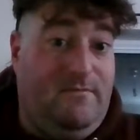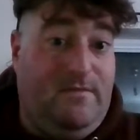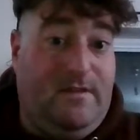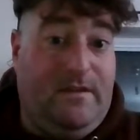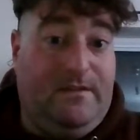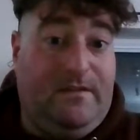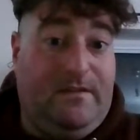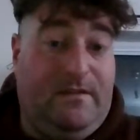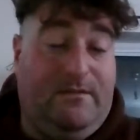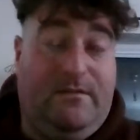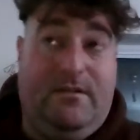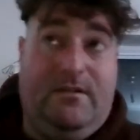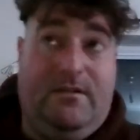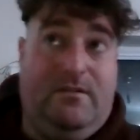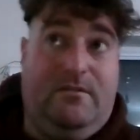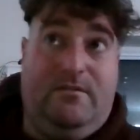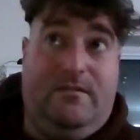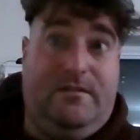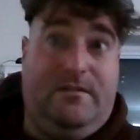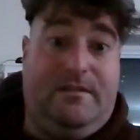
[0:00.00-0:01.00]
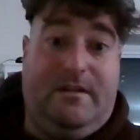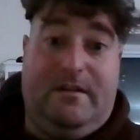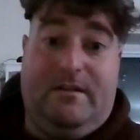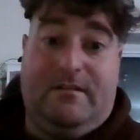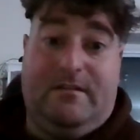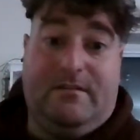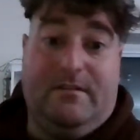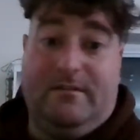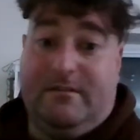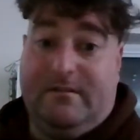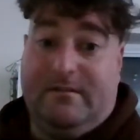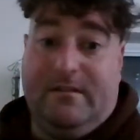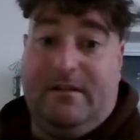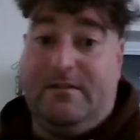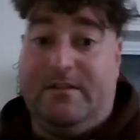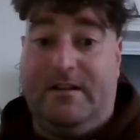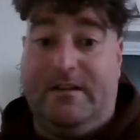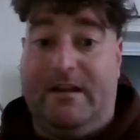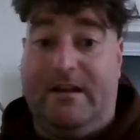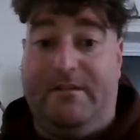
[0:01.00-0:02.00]
I said, well, I
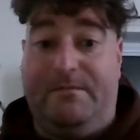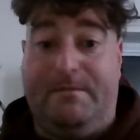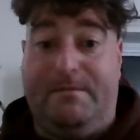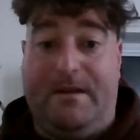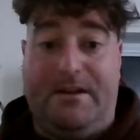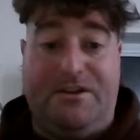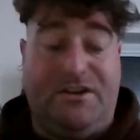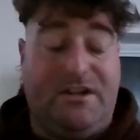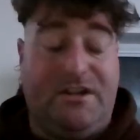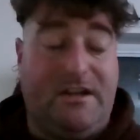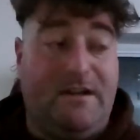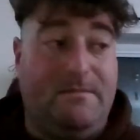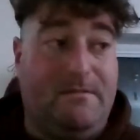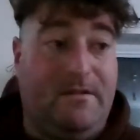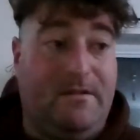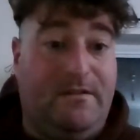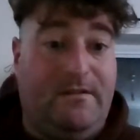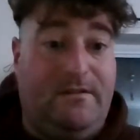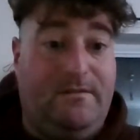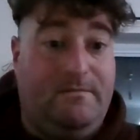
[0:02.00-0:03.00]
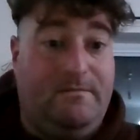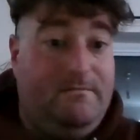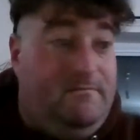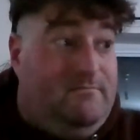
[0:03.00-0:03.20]
can go pay as you go because